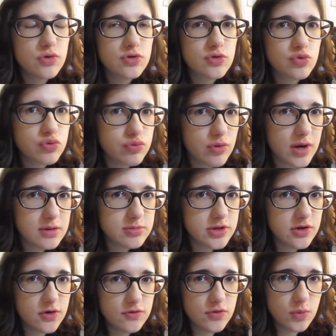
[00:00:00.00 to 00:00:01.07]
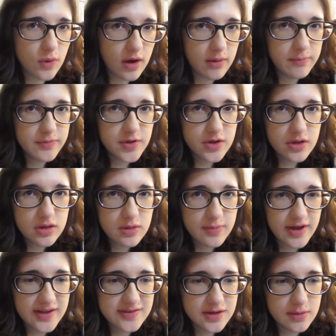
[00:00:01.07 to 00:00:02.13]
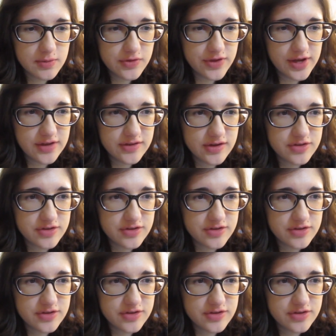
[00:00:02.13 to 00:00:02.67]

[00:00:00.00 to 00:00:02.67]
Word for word: incredibly overwhelmed the past couple days.